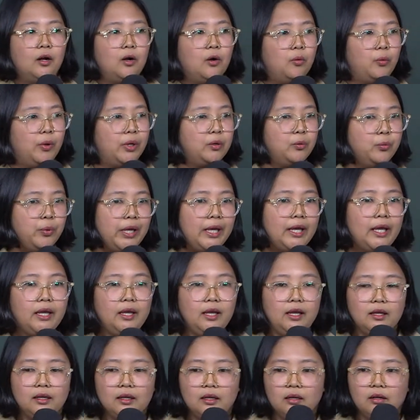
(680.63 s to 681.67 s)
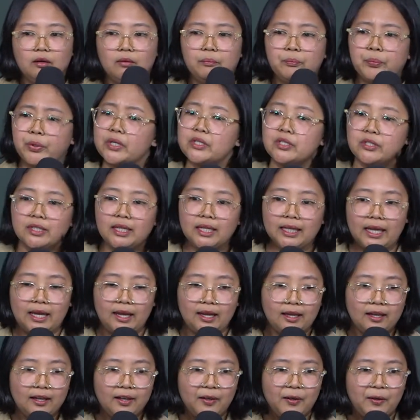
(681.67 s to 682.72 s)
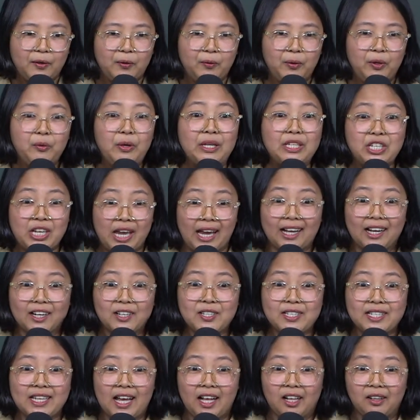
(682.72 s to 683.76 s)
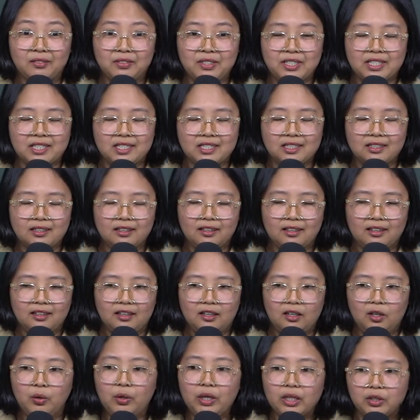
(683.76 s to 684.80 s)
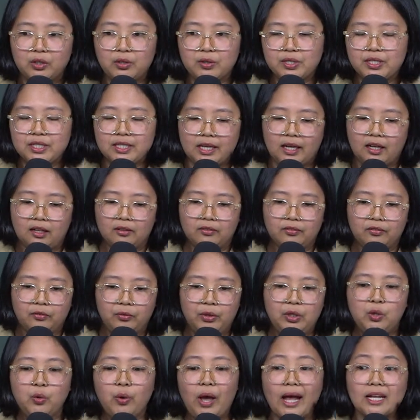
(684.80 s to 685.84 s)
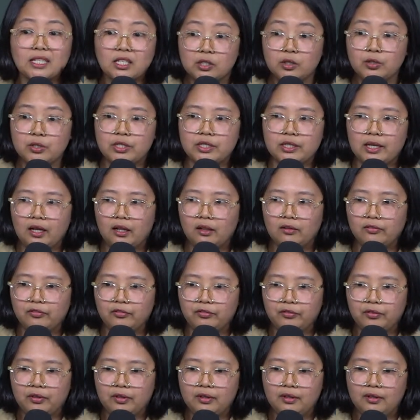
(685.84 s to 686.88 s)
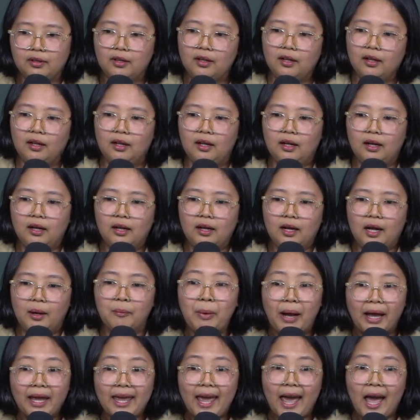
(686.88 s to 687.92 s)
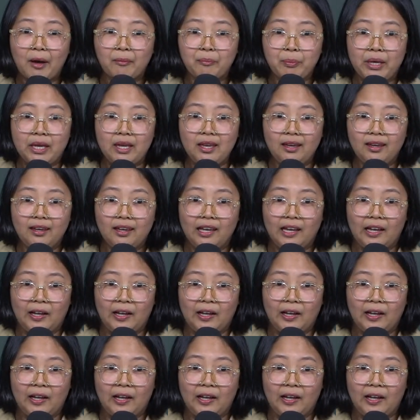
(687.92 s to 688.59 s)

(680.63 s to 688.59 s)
When we personally, when we check ourselves, look at yourself, when you ask yourself, Am I happy?